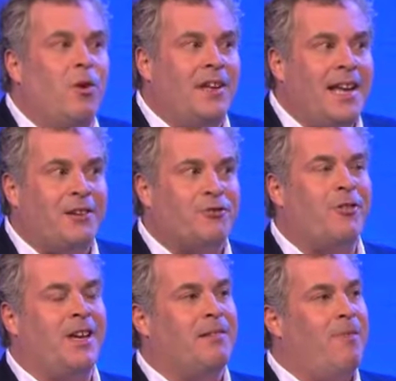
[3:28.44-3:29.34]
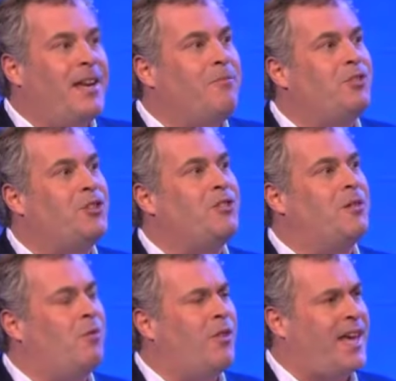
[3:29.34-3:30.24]
what electronic money will
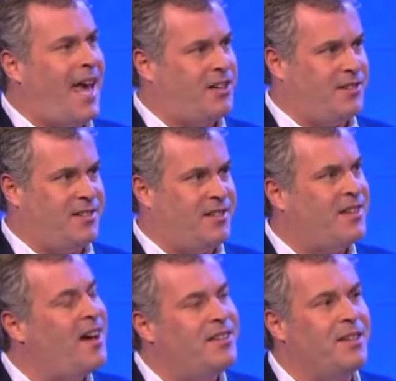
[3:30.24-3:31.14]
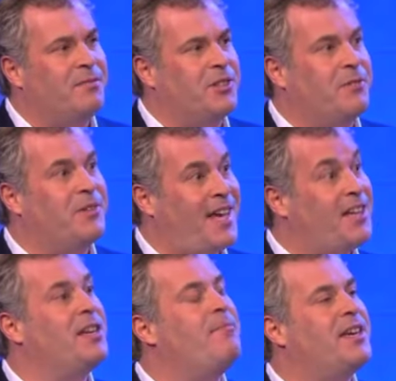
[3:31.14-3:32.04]
do and what the cashless society will do
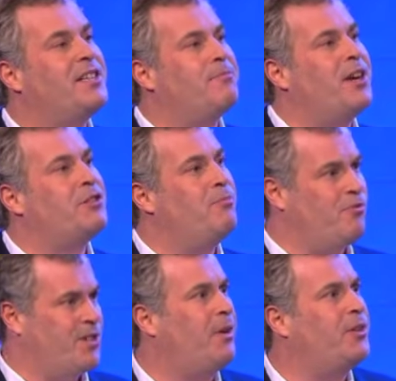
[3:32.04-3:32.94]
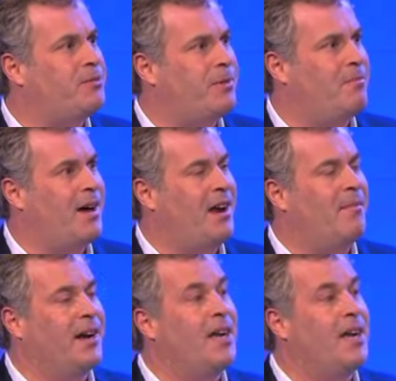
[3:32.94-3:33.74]
is actually make us much more responsible about our